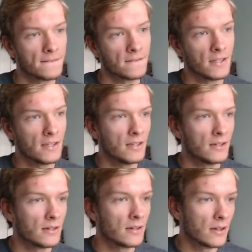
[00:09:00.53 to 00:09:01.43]

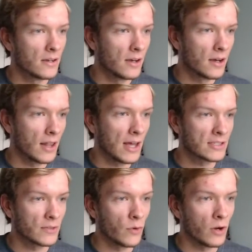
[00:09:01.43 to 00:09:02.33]
in a glass
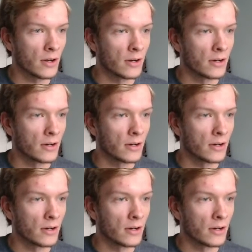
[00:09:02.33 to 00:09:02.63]
of water.